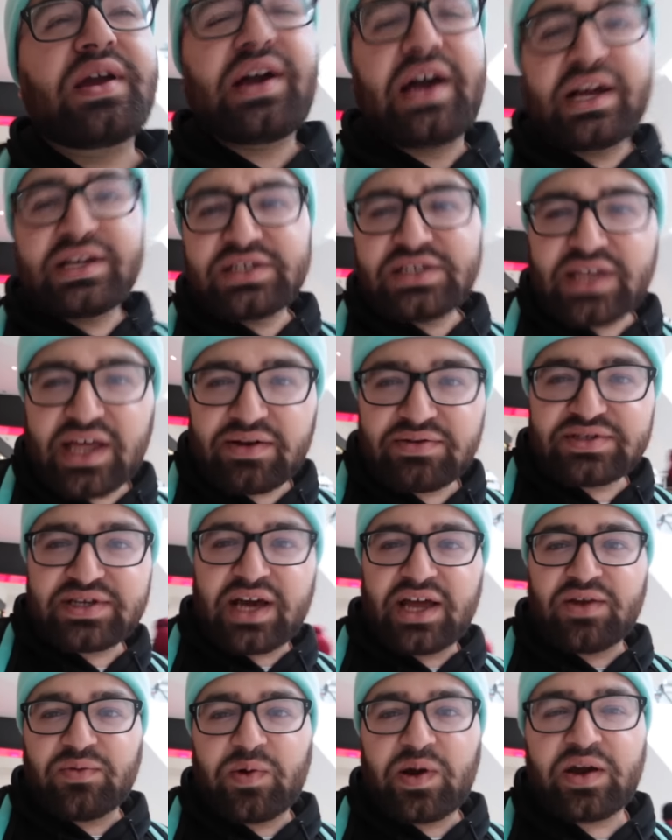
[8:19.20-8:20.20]
I just thought it was
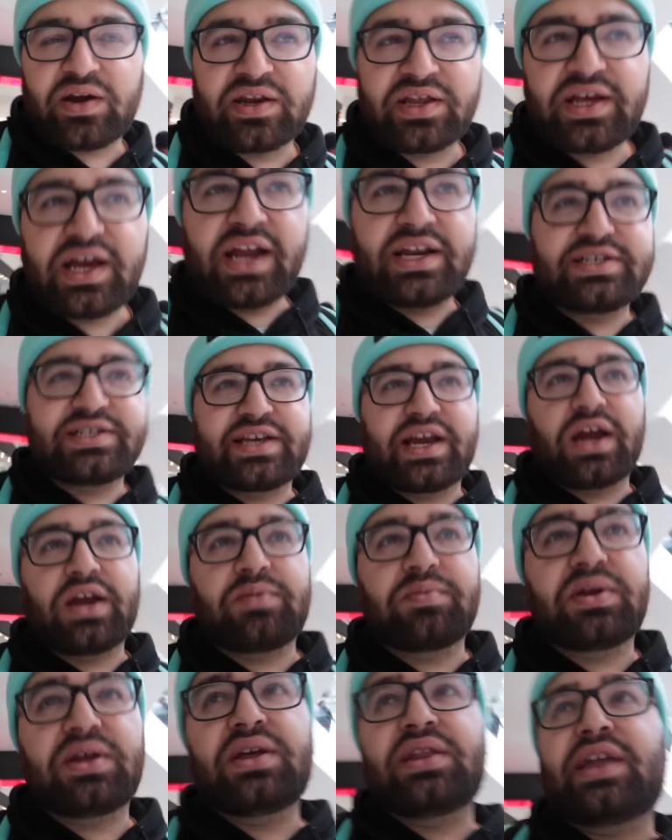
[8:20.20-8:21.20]
kind of weird. He kind of scared
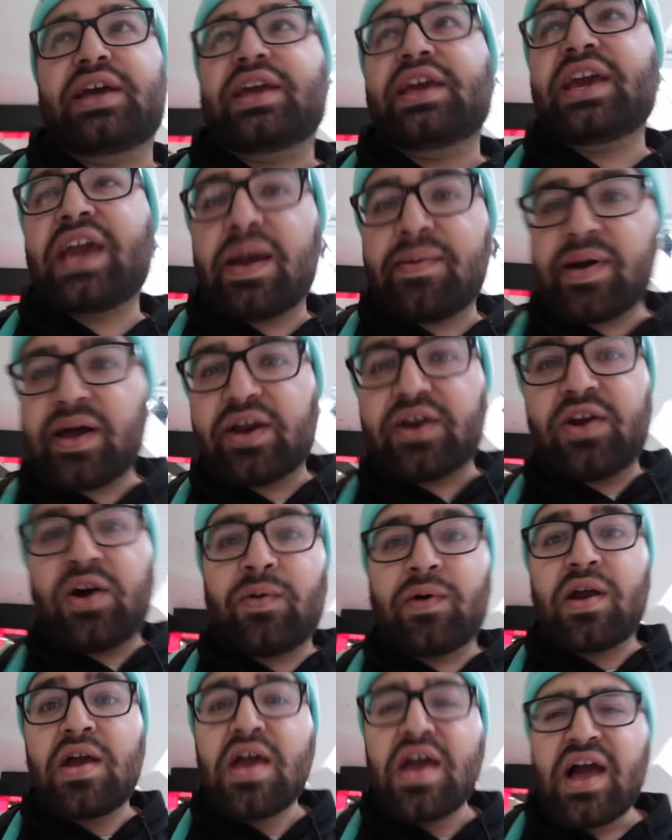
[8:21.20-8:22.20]
me. Like he came out of
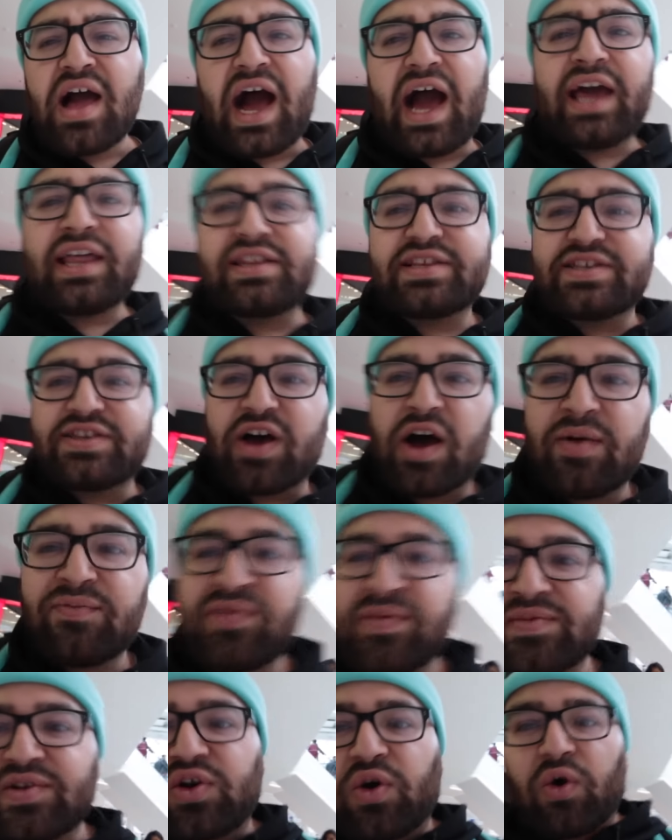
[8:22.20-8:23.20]
nowhere. I saw him
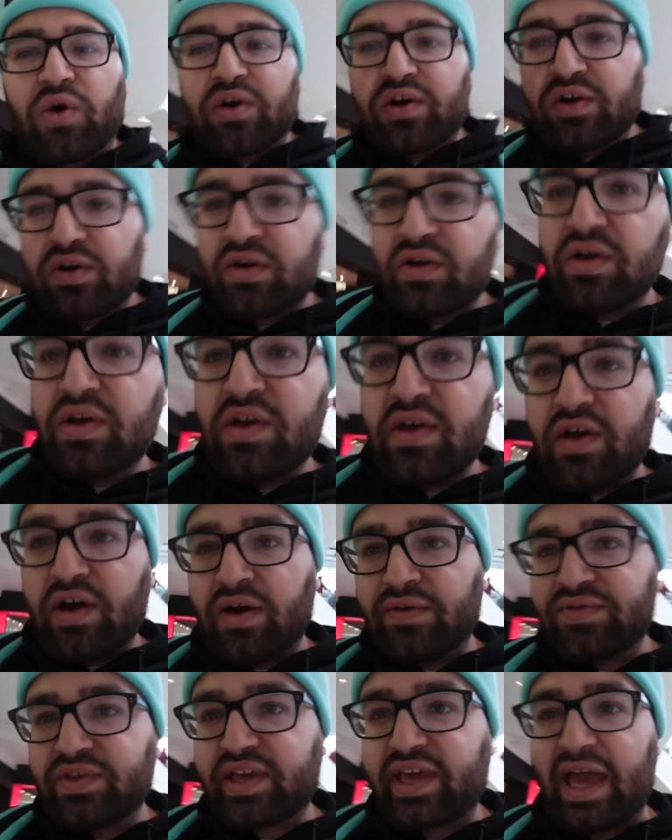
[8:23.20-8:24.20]
from the corner
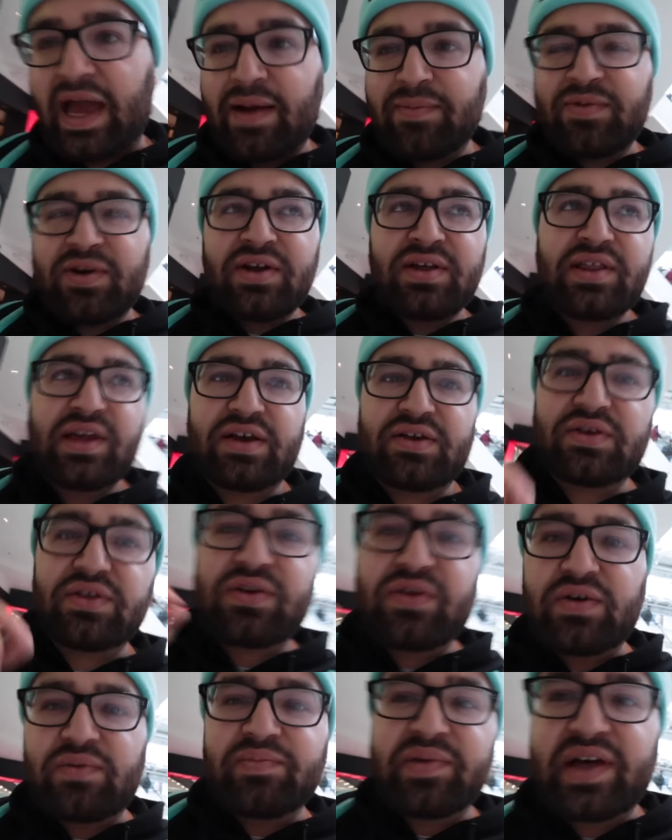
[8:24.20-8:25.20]
of the camera, like,
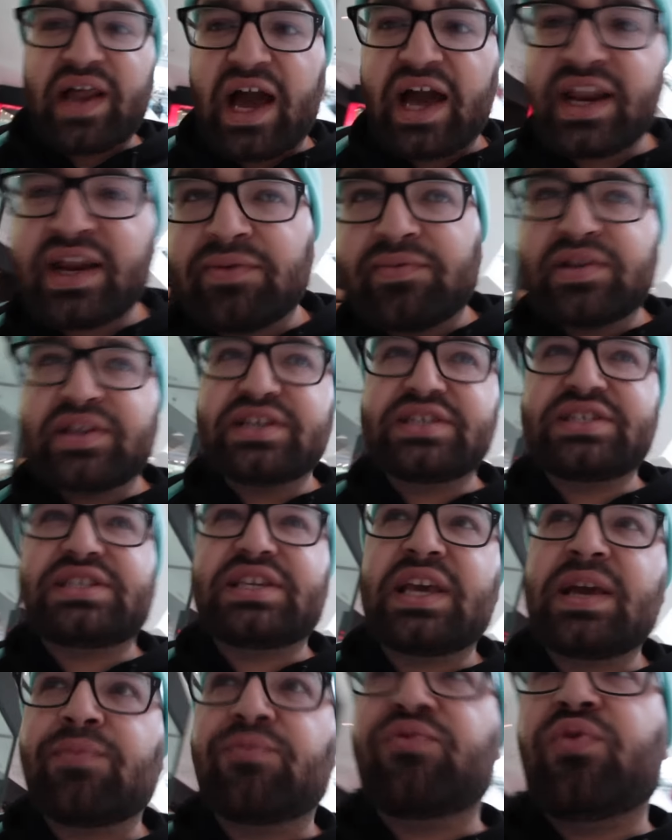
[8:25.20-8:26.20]
but I didn't really
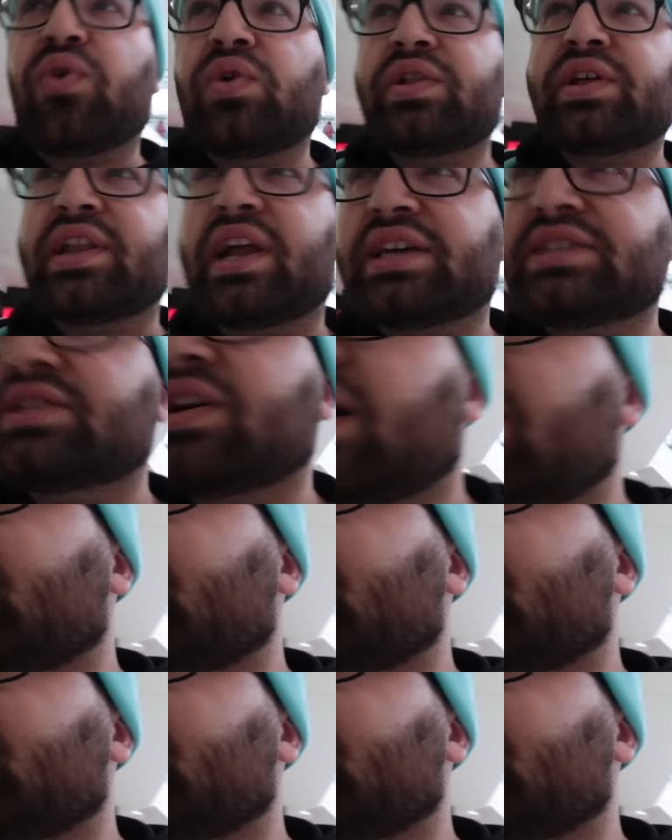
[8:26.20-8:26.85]
see him fully, and I saw